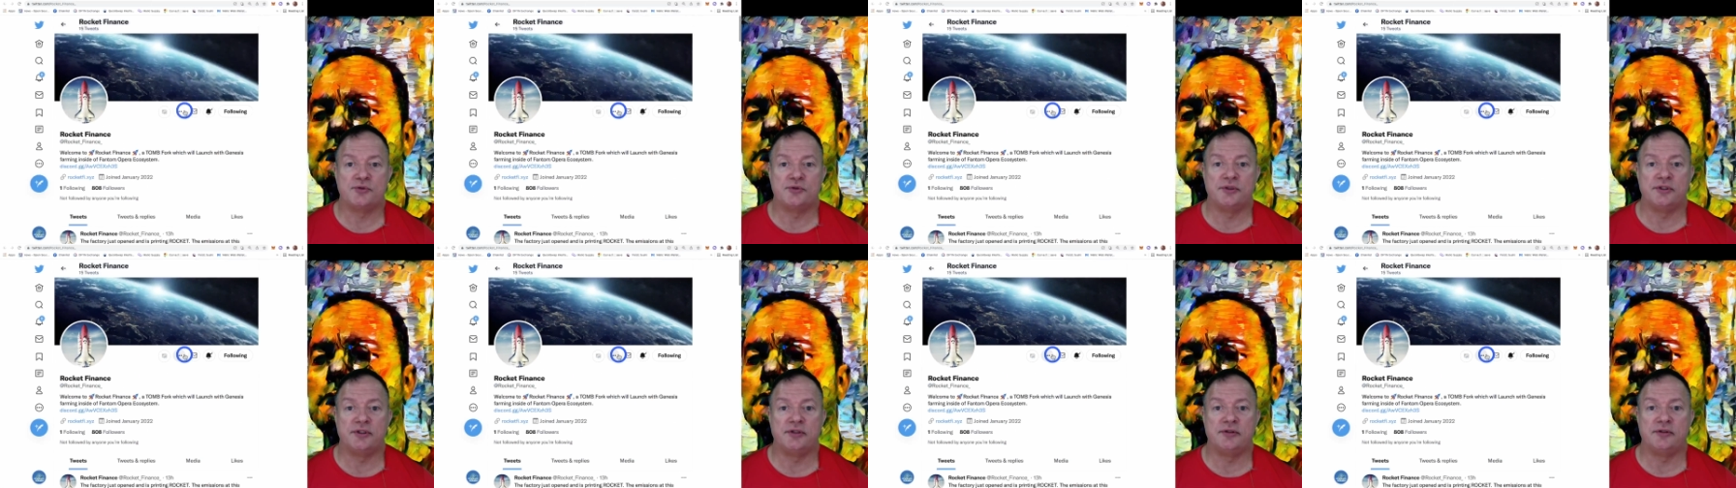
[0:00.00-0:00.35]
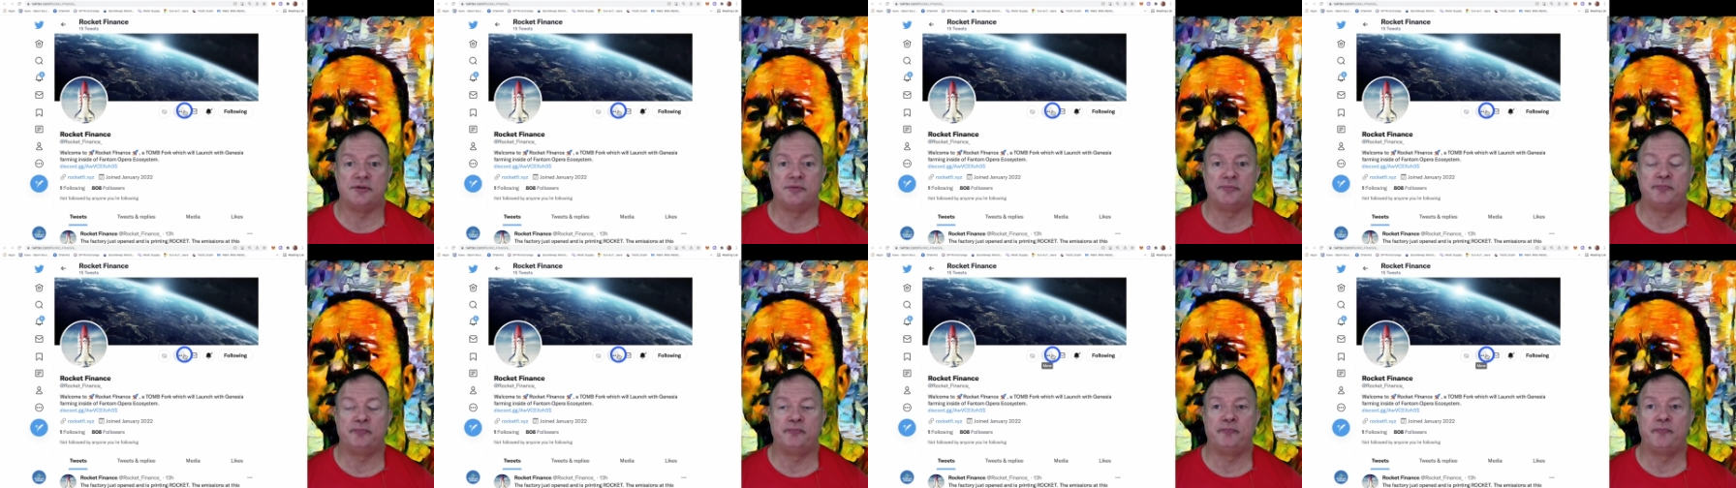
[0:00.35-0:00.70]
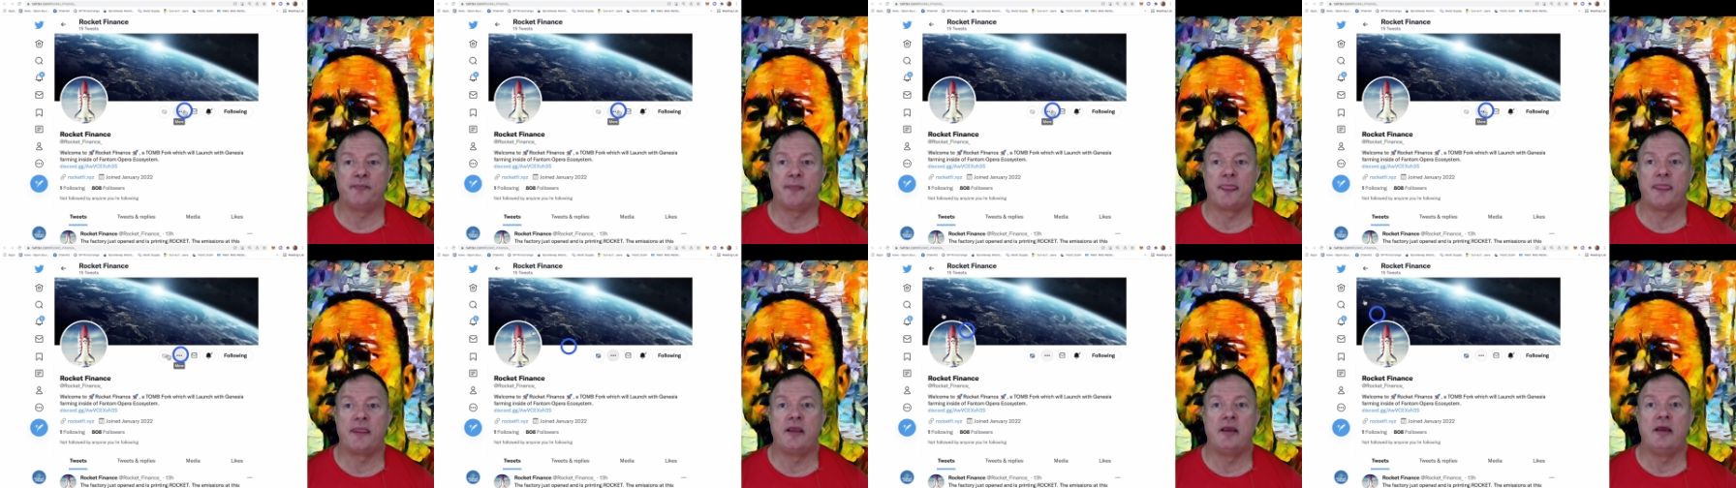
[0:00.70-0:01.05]
here.
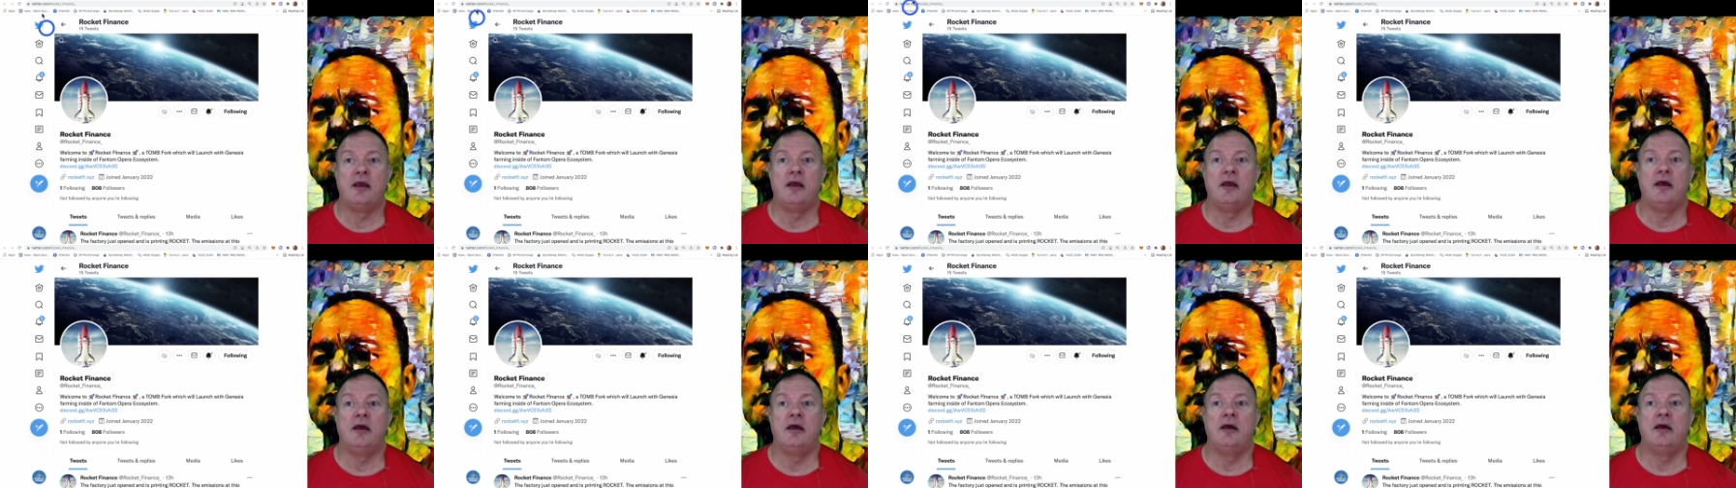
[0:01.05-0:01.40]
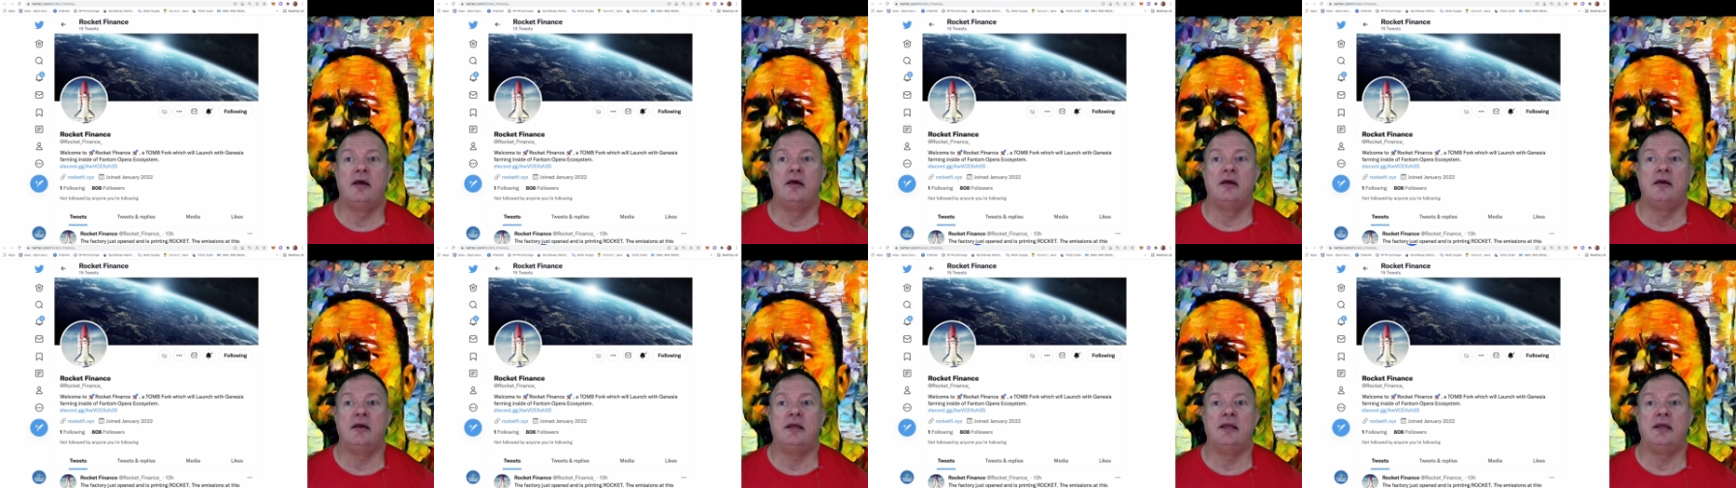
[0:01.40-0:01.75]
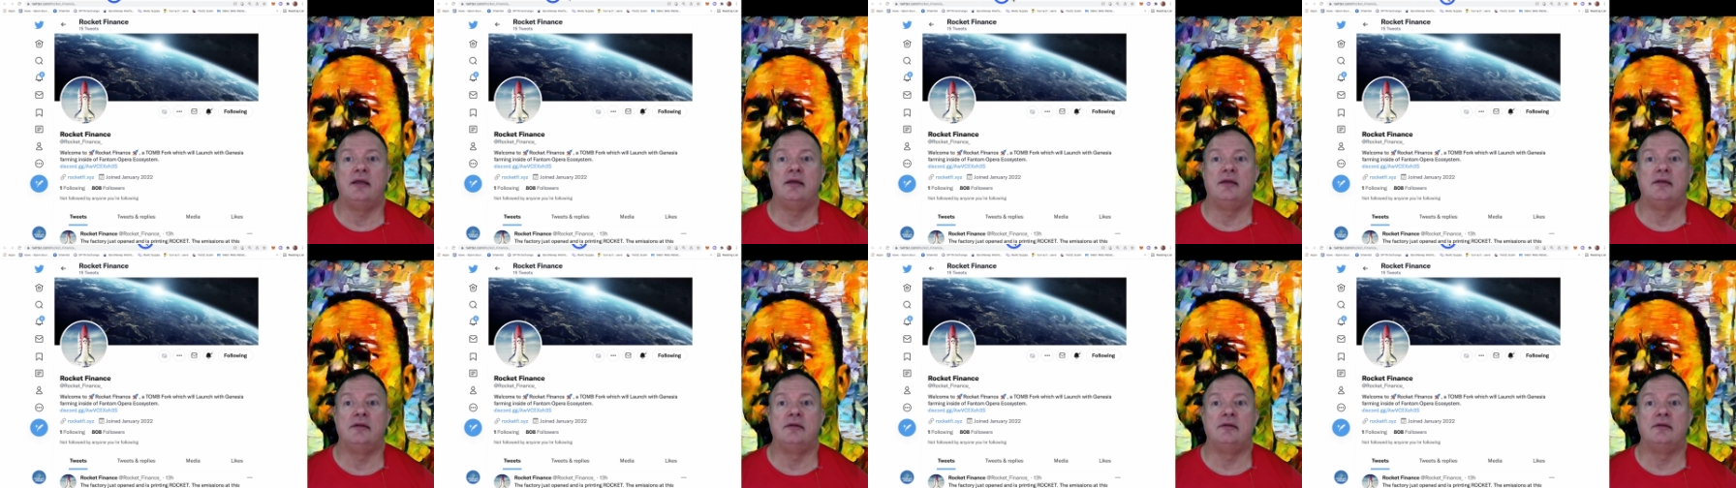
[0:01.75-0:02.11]

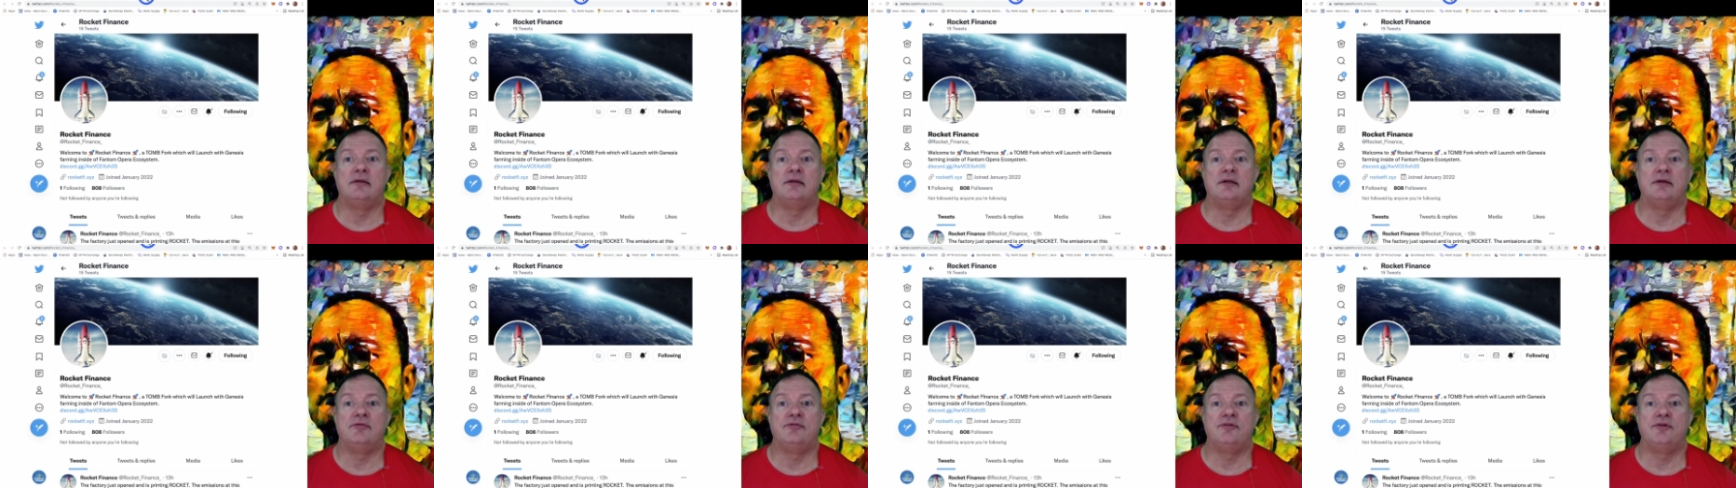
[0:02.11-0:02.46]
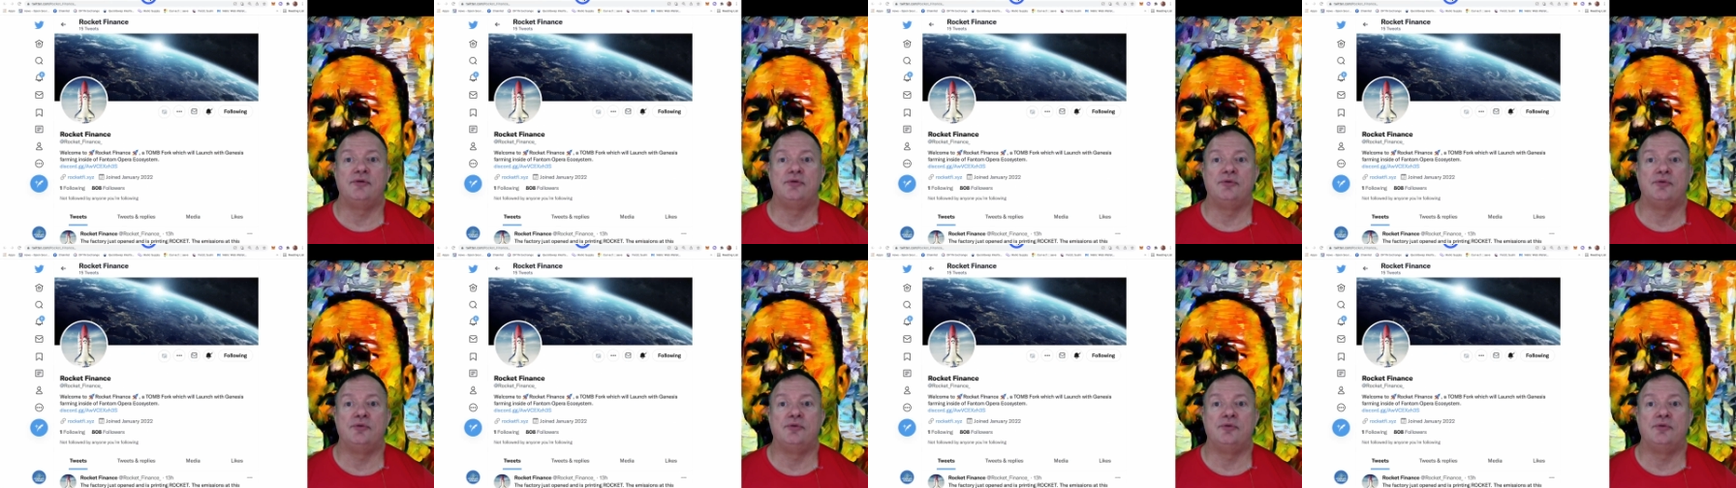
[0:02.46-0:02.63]
And if you